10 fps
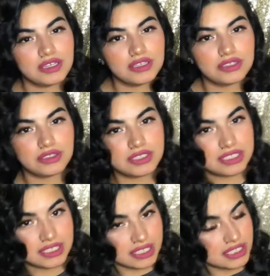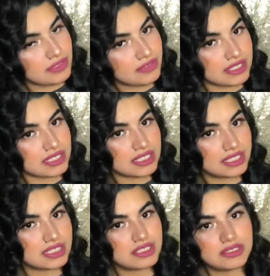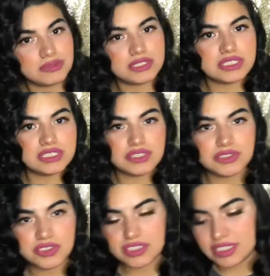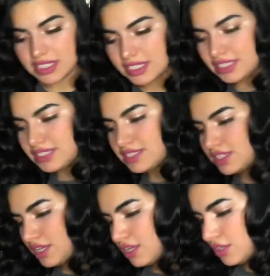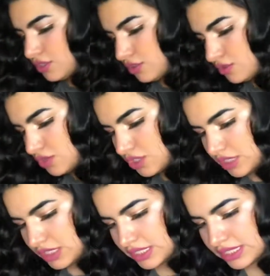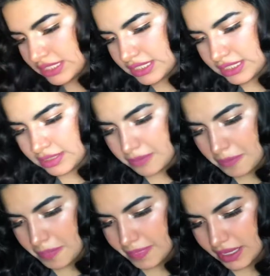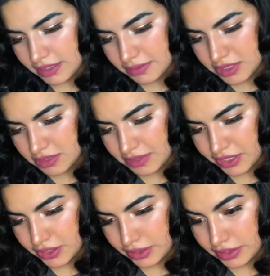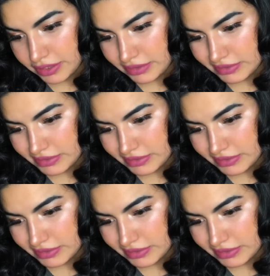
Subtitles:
You could even, what's another trick is you just, let me turn my curler off